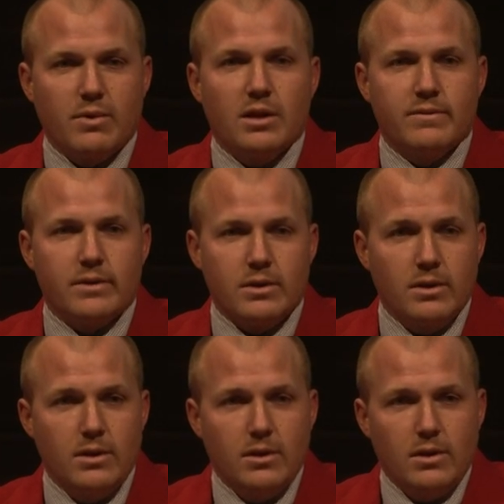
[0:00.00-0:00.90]
relevant.
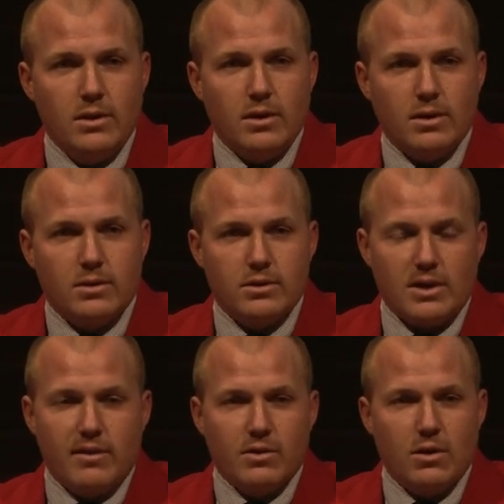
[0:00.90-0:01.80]
Does
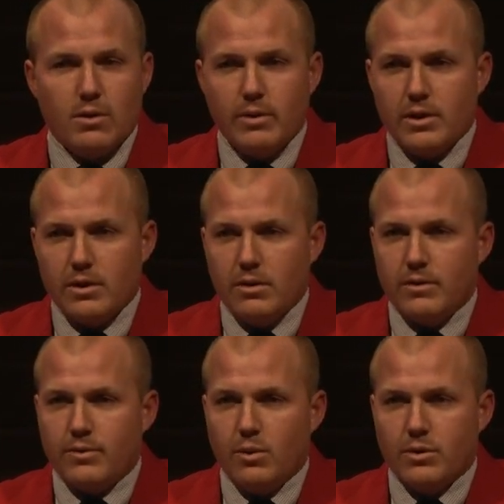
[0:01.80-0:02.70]
it have a long way to go?
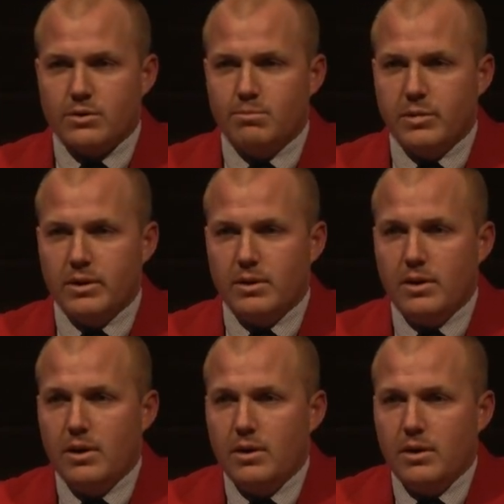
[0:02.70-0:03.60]
Of course, but
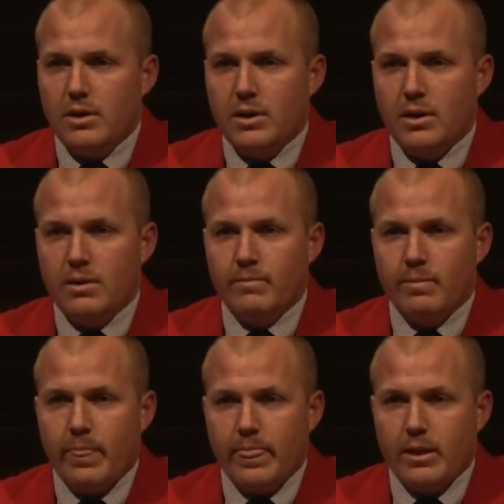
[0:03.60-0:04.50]
a